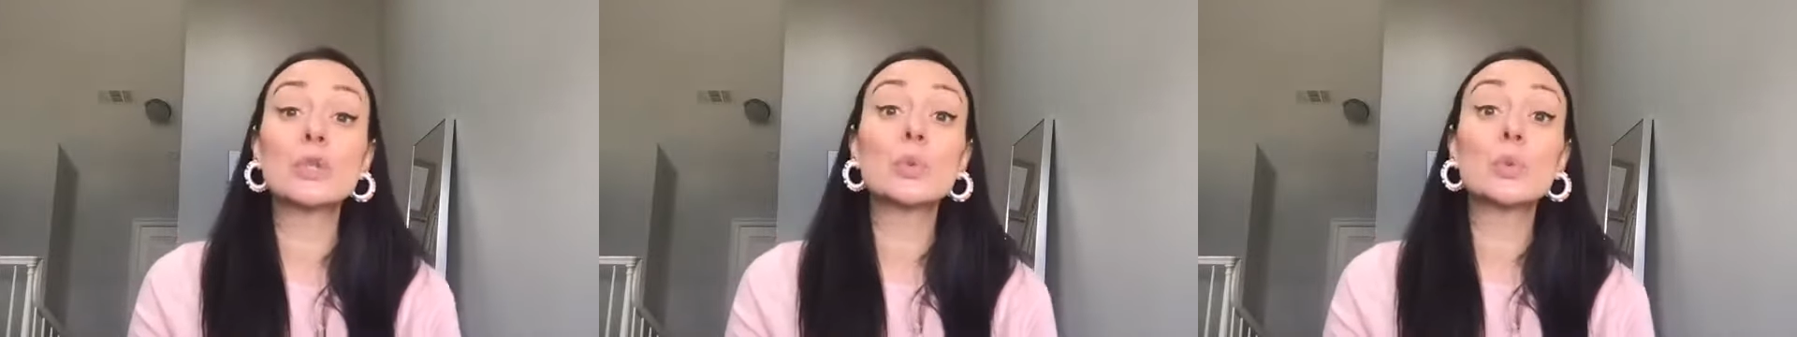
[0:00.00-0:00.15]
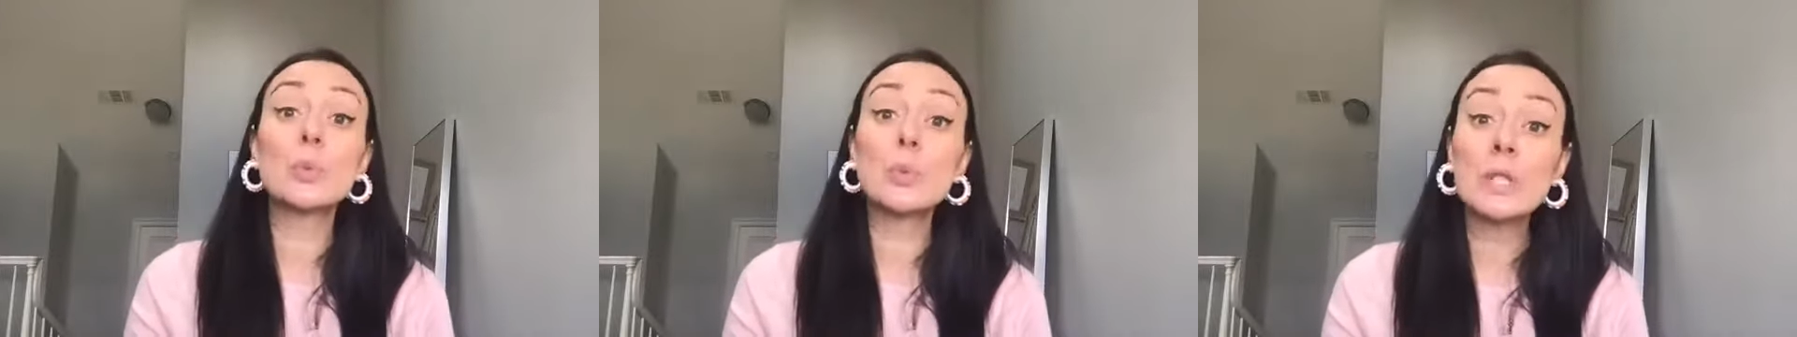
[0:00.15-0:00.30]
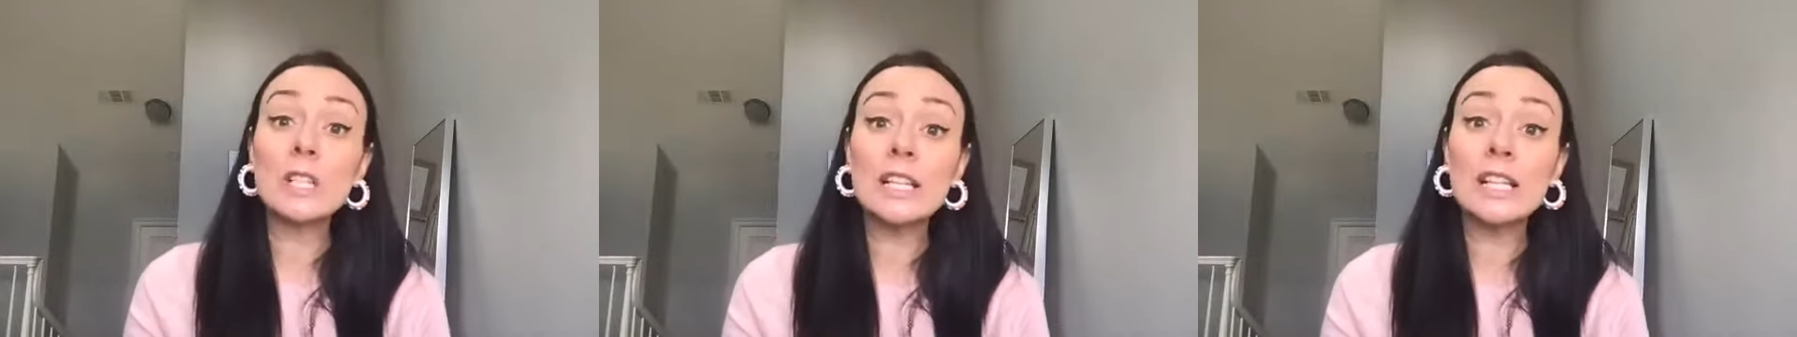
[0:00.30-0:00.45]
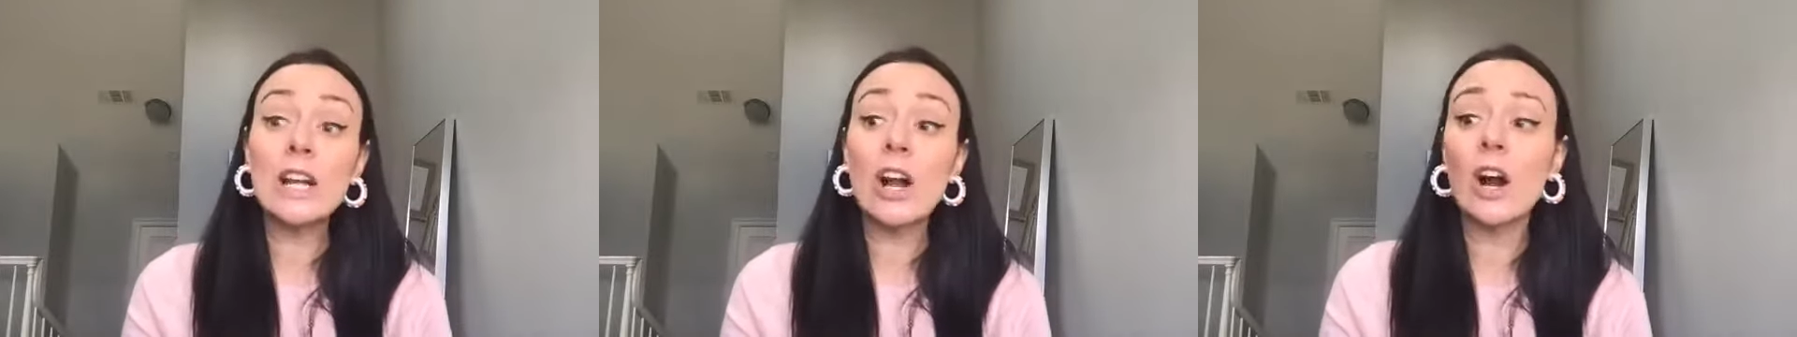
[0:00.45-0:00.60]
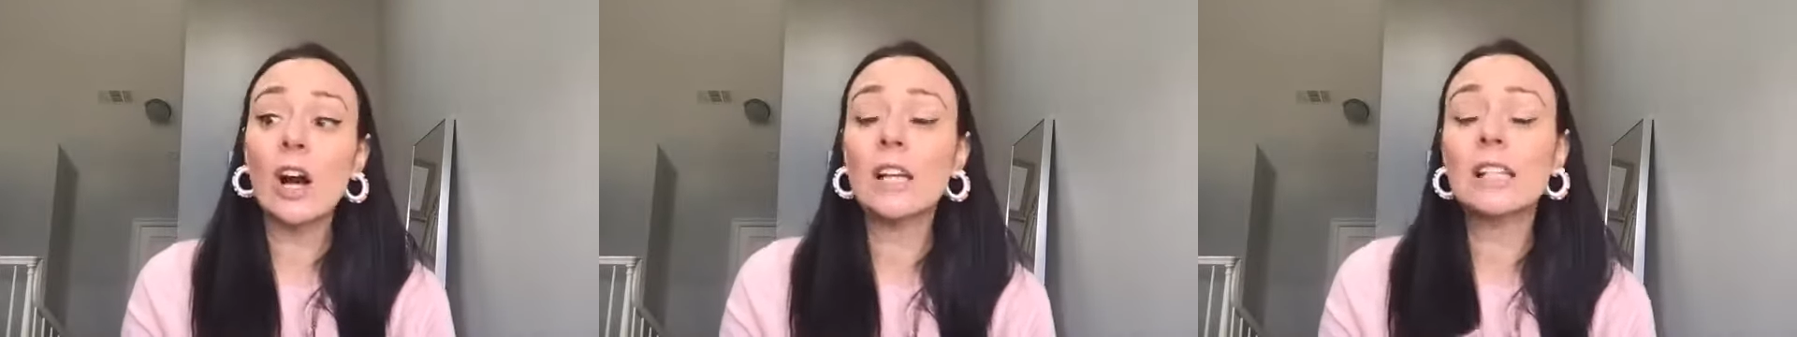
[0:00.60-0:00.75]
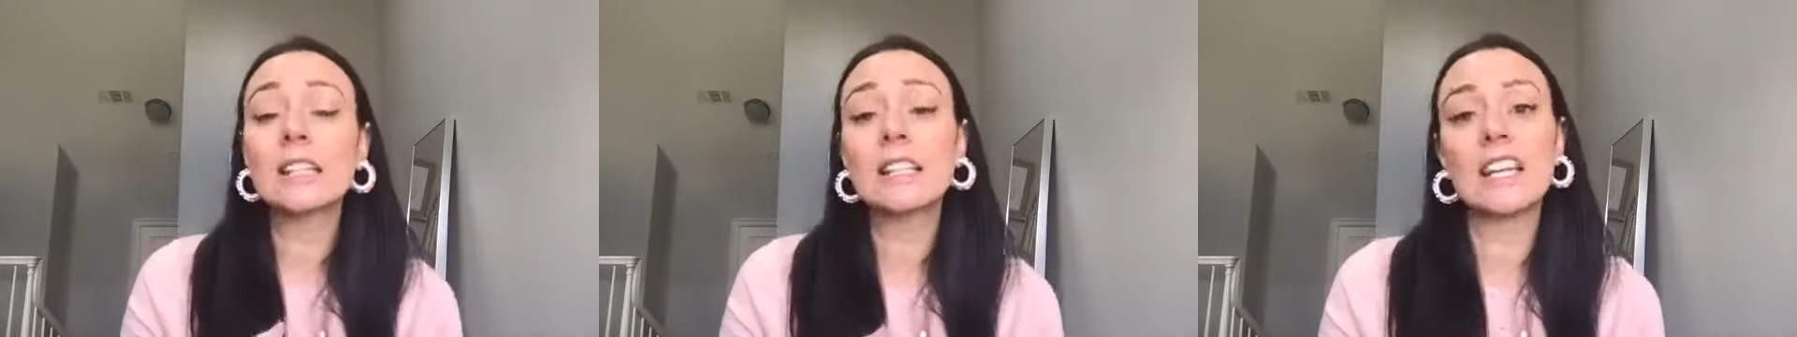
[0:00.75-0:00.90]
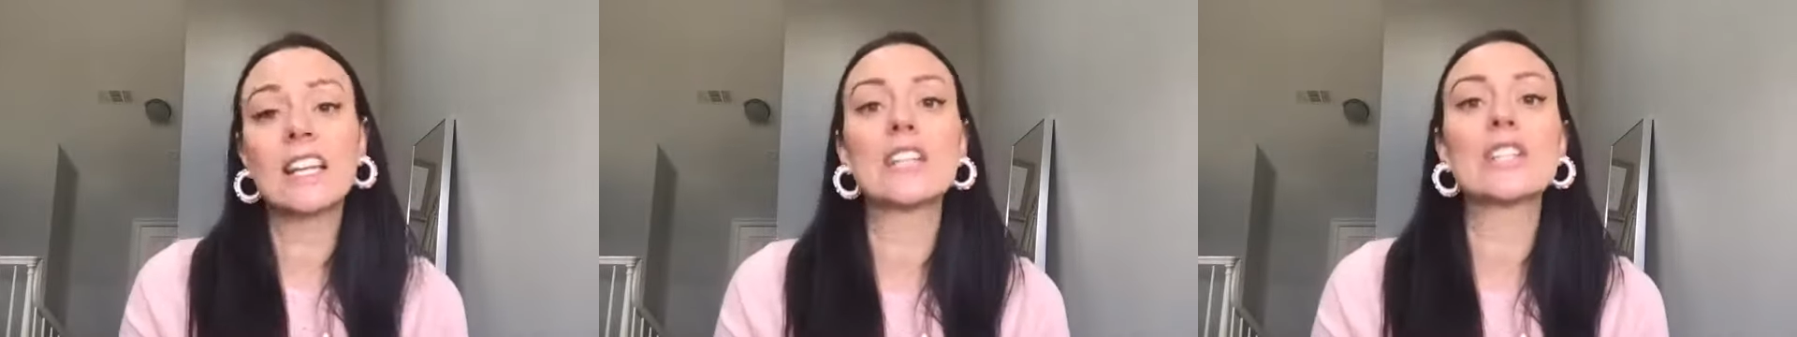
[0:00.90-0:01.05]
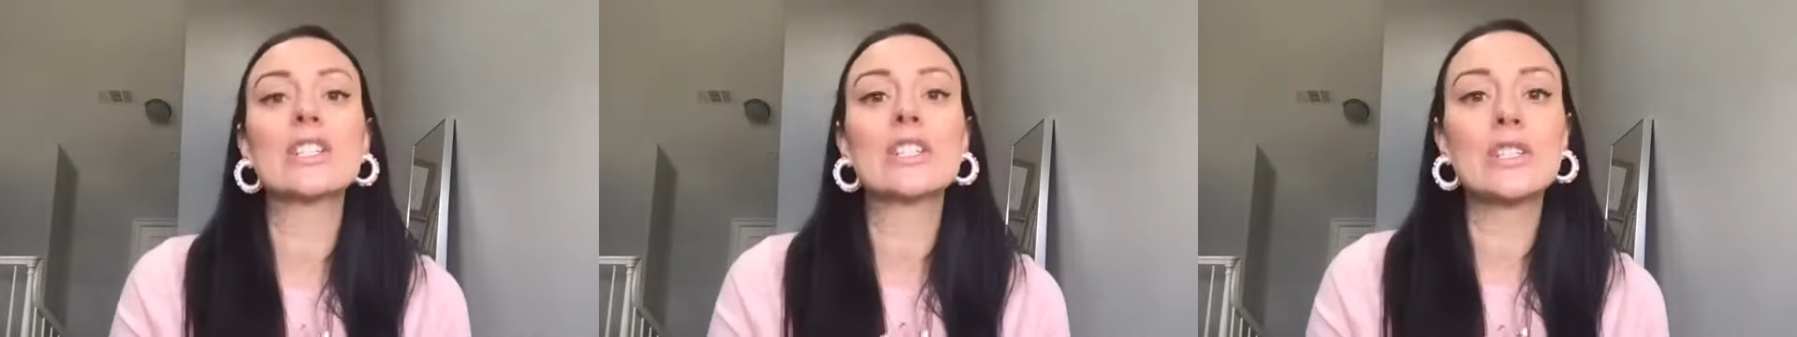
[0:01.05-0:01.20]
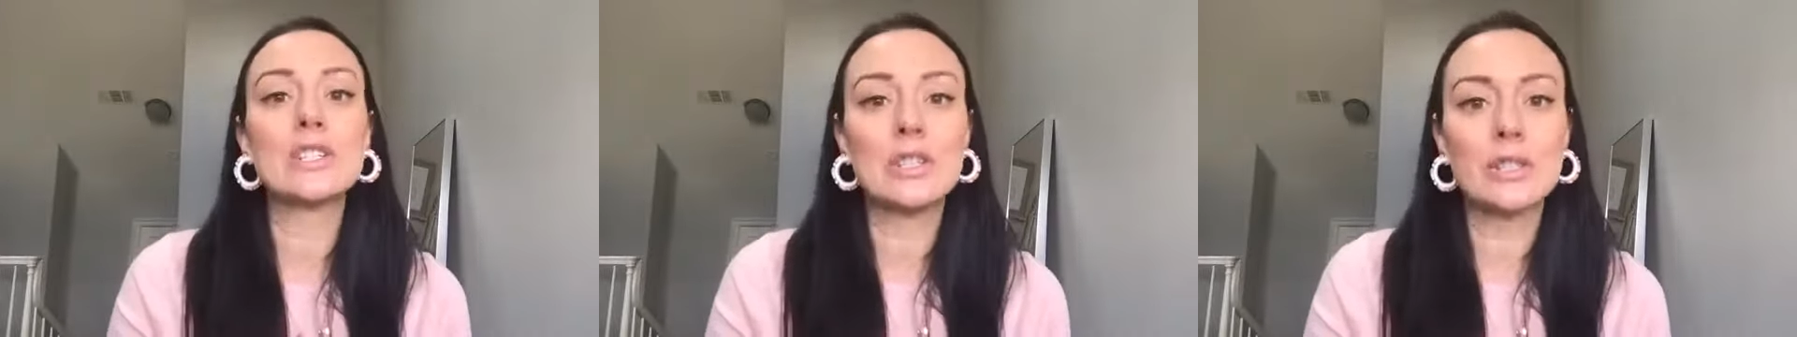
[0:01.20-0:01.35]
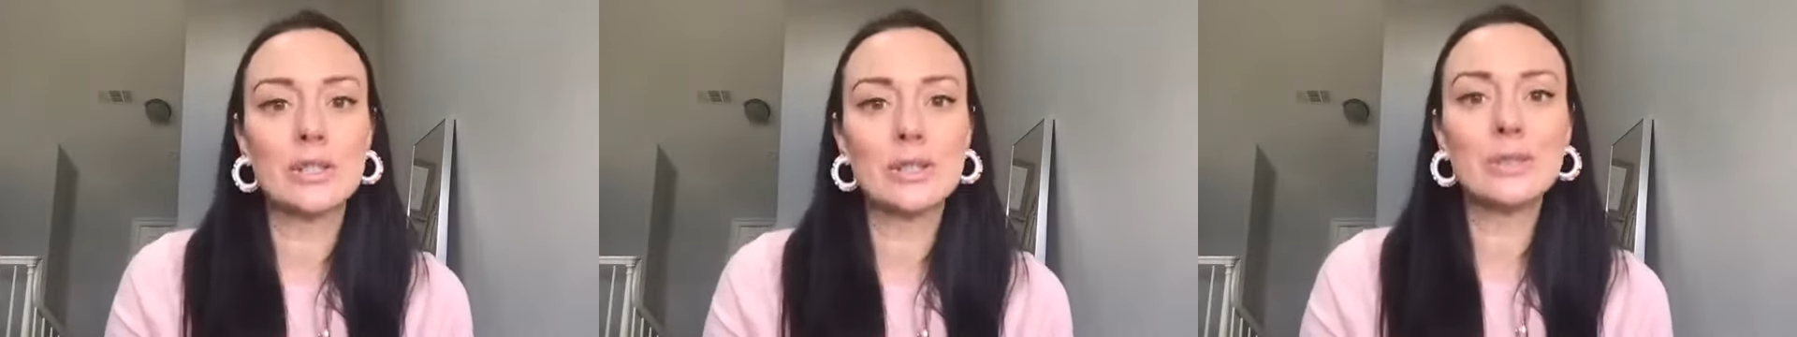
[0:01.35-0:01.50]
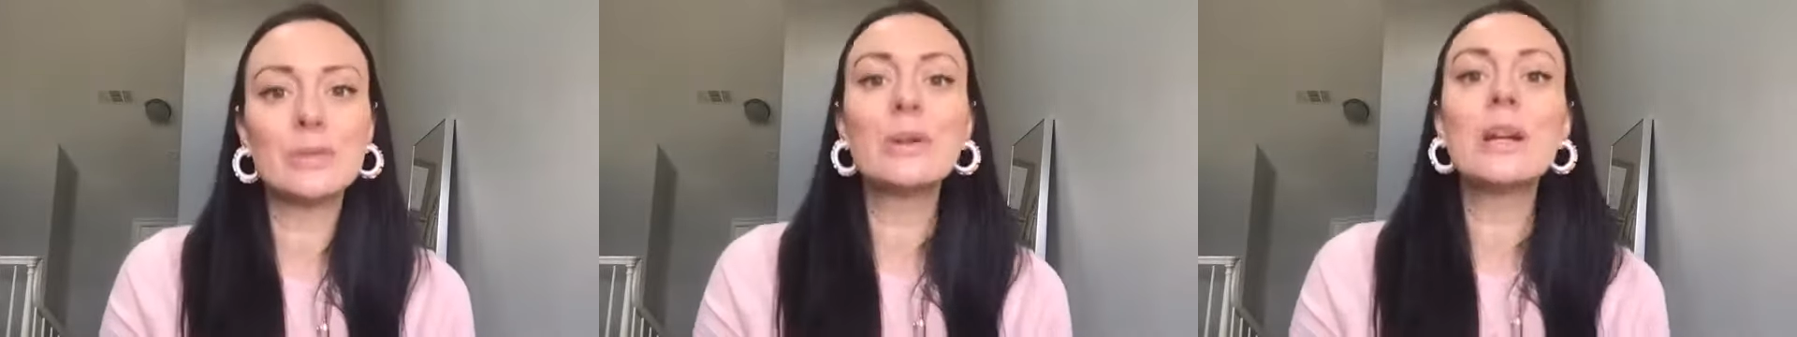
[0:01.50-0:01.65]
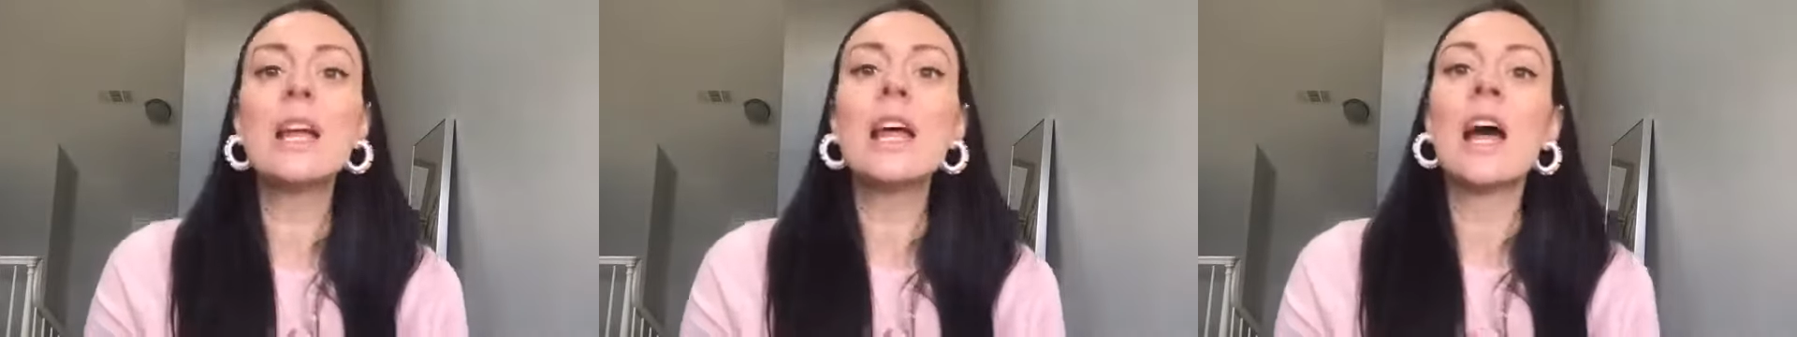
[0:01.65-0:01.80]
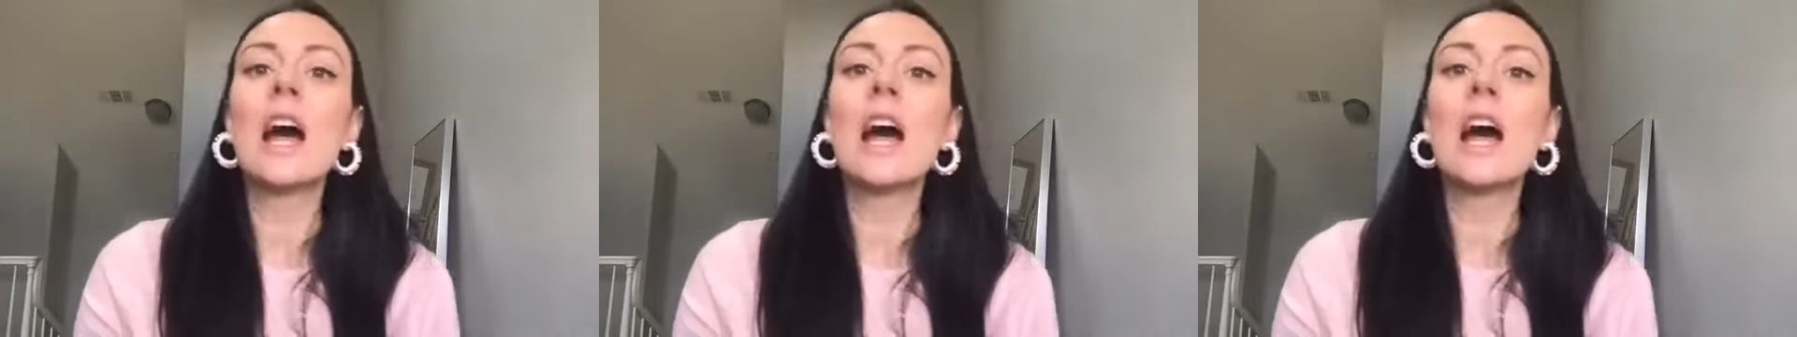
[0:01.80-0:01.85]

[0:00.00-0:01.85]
really hard thing to do.